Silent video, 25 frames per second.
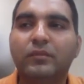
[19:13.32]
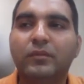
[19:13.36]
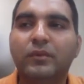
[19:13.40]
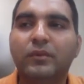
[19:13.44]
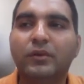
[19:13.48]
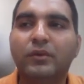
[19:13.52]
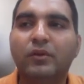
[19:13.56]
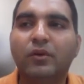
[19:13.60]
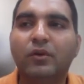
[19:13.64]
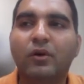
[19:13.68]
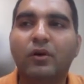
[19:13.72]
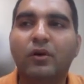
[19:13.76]

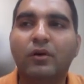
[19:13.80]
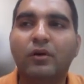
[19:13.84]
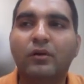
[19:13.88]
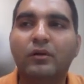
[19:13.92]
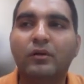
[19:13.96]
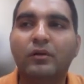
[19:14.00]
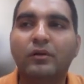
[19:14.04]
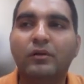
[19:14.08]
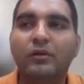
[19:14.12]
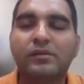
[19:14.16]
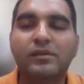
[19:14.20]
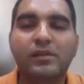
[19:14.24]

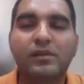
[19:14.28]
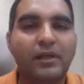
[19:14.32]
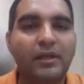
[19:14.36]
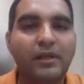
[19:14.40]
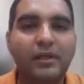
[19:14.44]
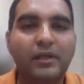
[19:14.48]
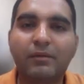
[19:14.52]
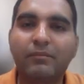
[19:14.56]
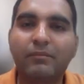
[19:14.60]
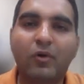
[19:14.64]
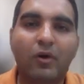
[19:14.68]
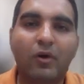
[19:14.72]
your
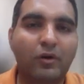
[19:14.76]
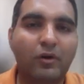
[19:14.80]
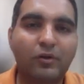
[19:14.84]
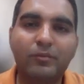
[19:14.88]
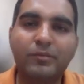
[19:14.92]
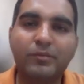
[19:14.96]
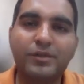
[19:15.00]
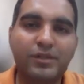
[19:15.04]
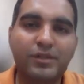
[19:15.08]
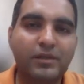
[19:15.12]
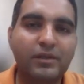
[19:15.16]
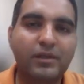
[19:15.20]
Selenium
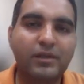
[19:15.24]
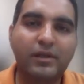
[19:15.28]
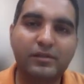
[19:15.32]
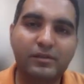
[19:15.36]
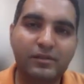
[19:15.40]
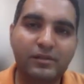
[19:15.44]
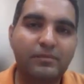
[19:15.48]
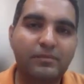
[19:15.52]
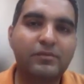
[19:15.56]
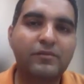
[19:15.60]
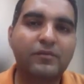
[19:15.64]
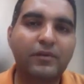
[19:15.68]
automation
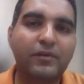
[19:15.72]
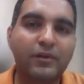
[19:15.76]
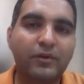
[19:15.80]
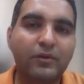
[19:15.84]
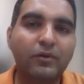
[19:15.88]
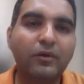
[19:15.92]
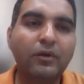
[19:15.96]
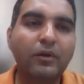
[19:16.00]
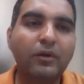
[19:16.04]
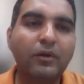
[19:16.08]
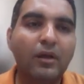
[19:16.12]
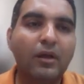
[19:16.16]
concepts were
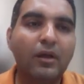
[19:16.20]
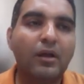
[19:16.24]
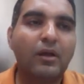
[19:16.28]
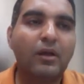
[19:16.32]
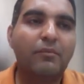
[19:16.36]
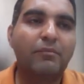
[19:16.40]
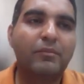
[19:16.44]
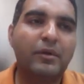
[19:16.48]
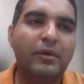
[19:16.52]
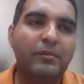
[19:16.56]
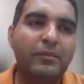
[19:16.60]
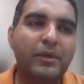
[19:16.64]
good.
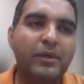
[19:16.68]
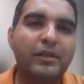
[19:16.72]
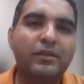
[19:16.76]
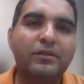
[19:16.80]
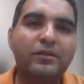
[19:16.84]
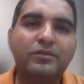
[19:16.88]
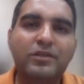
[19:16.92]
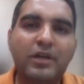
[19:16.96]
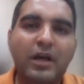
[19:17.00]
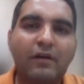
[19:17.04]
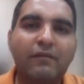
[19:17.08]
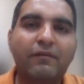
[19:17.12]
Maybe
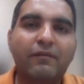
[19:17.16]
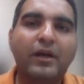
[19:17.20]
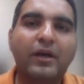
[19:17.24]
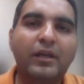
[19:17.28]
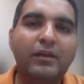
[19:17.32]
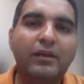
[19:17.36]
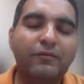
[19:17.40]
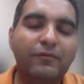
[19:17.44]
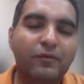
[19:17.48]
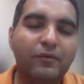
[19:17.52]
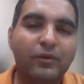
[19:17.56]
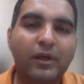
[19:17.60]
in Java,
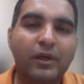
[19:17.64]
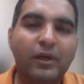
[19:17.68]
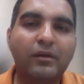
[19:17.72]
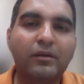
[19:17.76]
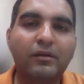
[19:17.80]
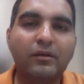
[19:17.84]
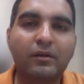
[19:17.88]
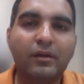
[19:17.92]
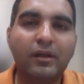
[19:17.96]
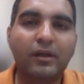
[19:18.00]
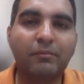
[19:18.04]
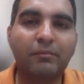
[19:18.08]
if you
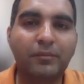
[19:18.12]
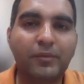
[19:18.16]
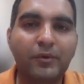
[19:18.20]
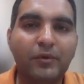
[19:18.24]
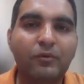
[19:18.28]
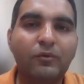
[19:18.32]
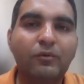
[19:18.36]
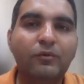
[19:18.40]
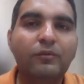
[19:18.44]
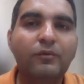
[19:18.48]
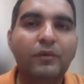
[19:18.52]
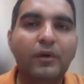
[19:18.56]
can
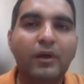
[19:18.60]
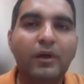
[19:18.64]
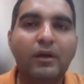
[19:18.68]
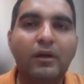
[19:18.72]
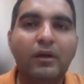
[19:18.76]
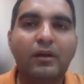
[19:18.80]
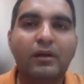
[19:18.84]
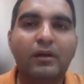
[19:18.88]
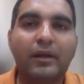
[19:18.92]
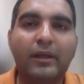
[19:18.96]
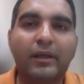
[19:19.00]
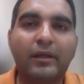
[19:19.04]
improve,
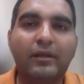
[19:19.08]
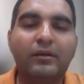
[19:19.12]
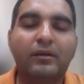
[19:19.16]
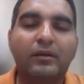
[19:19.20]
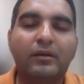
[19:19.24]
like,